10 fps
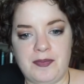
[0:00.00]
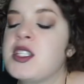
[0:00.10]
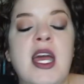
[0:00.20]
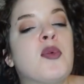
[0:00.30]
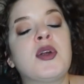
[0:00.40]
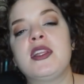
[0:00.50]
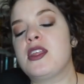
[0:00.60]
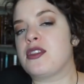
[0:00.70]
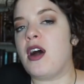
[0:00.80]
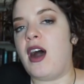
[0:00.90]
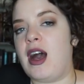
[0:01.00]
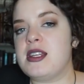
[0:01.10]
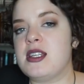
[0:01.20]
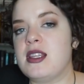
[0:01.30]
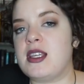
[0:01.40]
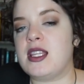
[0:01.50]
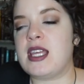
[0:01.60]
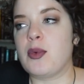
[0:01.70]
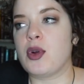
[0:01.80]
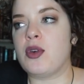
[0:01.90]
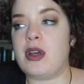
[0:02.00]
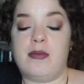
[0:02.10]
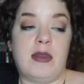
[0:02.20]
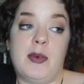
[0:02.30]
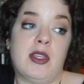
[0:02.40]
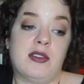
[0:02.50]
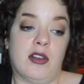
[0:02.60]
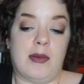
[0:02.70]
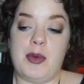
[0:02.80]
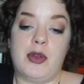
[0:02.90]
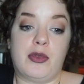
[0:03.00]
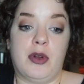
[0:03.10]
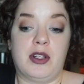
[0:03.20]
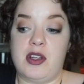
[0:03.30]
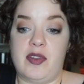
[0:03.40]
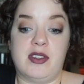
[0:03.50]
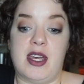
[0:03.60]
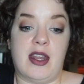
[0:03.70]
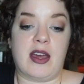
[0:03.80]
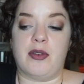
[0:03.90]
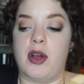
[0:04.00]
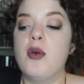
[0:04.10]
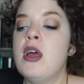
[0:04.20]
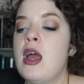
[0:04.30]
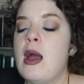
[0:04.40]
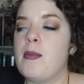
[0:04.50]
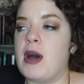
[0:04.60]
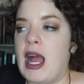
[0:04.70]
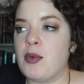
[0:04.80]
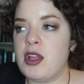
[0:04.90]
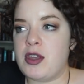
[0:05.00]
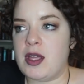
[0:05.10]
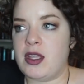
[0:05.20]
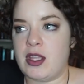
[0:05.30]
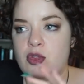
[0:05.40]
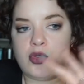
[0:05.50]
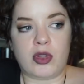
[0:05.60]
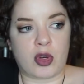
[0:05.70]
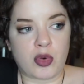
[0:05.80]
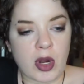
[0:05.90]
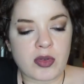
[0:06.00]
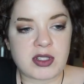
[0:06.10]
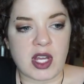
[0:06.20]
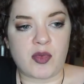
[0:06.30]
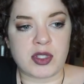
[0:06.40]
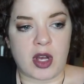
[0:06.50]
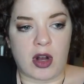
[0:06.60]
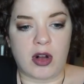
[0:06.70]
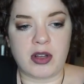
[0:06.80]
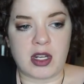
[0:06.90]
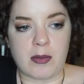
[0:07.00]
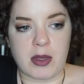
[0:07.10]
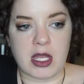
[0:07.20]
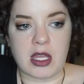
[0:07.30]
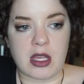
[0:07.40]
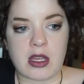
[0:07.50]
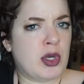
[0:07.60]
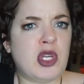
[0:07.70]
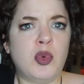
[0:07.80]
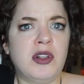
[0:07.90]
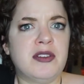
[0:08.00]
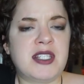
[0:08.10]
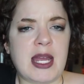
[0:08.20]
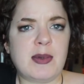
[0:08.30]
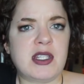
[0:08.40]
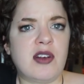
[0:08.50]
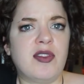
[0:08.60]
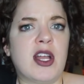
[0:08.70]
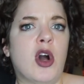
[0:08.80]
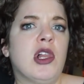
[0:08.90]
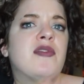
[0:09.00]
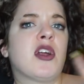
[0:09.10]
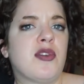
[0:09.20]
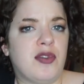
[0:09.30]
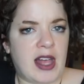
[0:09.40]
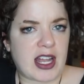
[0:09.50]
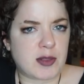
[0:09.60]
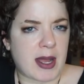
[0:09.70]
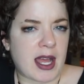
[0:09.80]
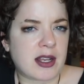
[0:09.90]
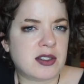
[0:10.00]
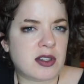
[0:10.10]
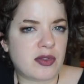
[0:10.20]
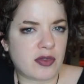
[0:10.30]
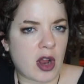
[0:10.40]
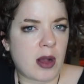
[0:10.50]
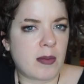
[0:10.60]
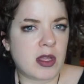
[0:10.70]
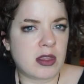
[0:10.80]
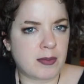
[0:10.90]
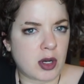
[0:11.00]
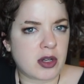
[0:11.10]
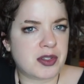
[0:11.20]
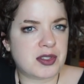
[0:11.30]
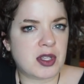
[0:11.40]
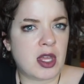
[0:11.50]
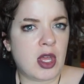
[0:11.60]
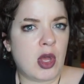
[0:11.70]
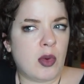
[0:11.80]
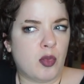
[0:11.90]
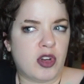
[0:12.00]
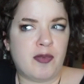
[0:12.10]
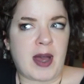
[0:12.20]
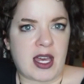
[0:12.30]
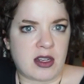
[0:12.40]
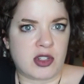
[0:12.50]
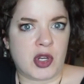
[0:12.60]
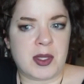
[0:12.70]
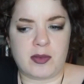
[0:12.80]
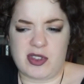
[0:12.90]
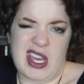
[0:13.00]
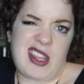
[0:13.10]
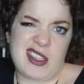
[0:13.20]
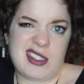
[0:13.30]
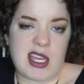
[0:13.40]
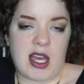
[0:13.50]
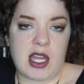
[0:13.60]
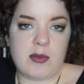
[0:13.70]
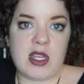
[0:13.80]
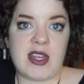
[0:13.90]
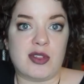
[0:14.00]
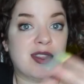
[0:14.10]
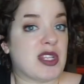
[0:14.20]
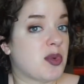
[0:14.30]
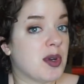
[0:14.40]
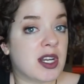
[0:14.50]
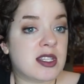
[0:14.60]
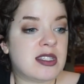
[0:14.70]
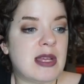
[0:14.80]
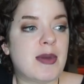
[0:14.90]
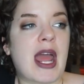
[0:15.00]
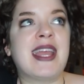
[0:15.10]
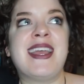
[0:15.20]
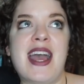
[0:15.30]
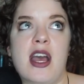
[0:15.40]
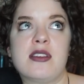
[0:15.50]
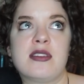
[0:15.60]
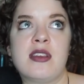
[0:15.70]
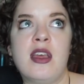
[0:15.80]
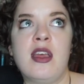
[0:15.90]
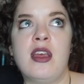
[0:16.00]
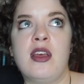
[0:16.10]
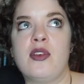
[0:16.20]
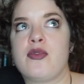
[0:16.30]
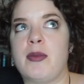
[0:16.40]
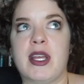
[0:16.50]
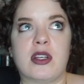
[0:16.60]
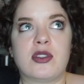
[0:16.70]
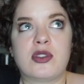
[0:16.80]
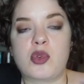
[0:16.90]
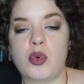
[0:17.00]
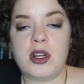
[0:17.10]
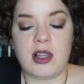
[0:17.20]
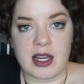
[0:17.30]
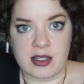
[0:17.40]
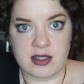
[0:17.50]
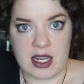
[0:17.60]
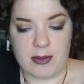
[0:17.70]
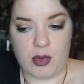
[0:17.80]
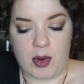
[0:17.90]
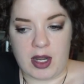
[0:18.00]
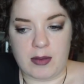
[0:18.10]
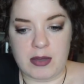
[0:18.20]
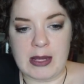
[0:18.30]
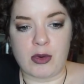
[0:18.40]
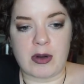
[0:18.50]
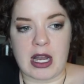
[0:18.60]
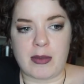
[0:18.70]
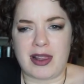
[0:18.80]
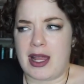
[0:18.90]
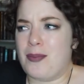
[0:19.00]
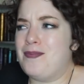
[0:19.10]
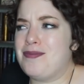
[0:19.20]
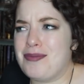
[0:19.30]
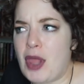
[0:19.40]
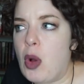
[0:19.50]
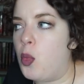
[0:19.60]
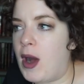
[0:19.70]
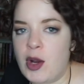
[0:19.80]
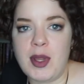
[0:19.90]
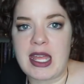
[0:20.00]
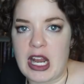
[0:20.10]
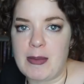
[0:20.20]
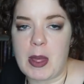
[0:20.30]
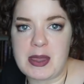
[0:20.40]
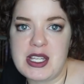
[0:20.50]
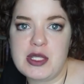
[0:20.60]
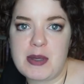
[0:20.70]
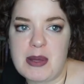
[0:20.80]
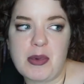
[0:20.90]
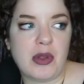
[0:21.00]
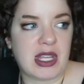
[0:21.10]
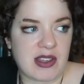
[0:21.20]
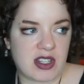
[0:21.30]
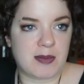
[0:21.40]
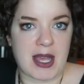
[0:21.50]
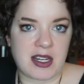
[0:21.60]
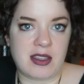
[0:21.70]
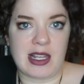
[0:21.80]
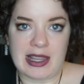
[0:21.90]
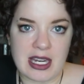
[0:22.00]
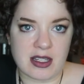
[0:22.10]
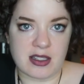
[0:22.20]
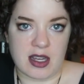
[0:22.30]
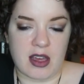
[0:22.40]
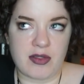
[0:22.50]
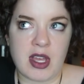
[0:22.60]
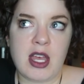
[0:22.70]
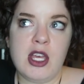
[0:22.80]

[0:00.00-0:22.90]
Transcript: Because I really thought that they were, go and maybe they still are, maybe they're throwing us off the scent, I don't know. But I really thought that like the Crow stuff was all gonna be prequel type stuff, like all of their flashbacks from the books would have been during the, kind of this time. That, so that's what we were gonna see, but I guess from like a storyline standpoint, people would probably be like, why do we care about these people? Give us back to the Alina stuff.